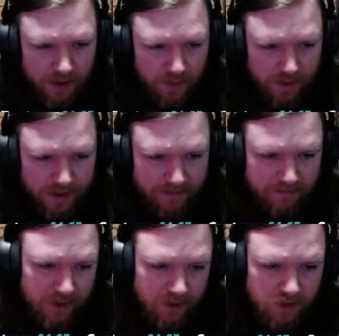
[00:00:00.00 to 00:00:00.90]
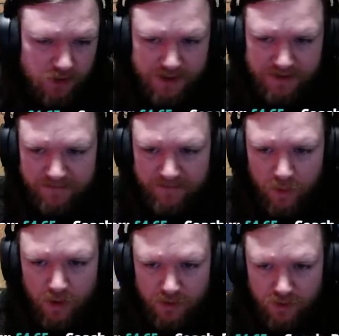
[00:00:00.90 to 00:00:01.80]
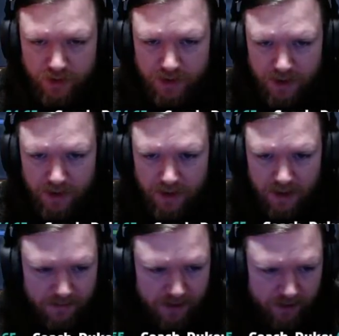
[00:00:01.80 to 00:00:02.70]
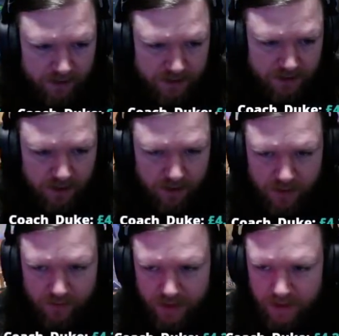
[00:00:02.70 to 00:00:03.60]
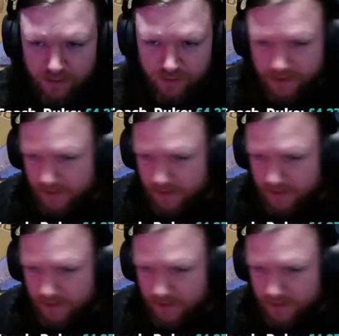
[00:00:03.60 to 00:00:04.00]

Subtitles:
We, by contrast, to 400. America's got 300.